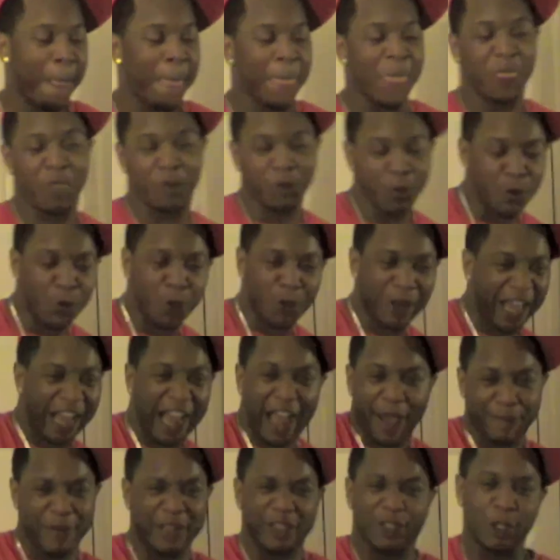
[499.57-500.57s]
through. Like,
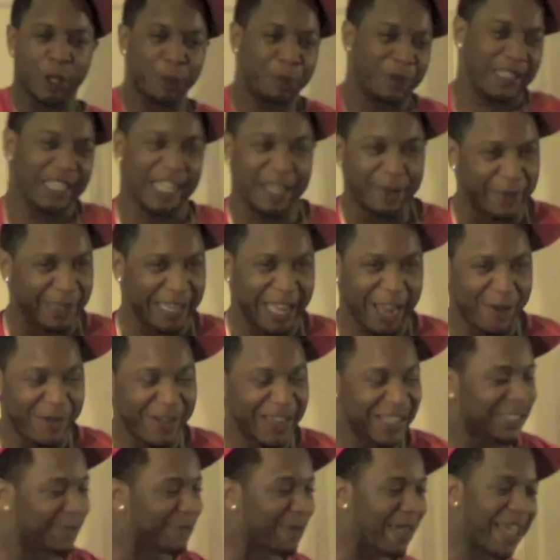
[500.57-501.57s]
I've been through the preliminaries,